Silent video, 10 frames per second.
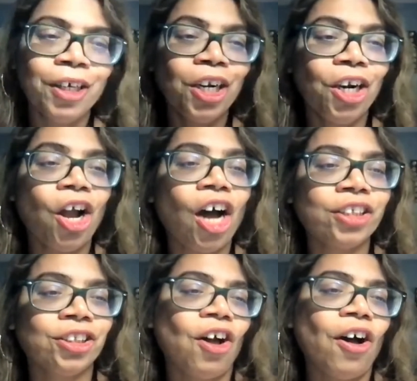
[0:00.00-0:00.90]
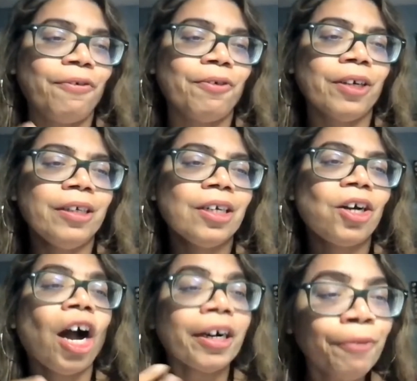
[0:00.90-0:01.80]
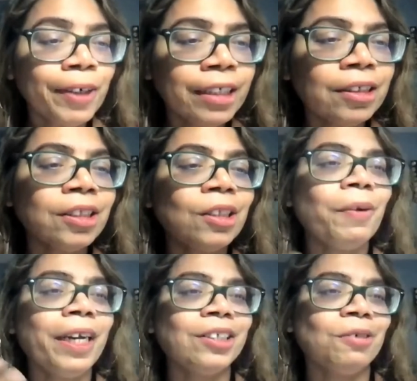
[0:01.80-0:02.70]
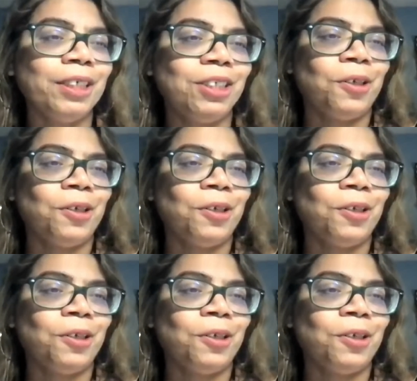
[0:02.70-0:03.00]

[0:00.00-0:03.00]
loss of confidence in the ways in which,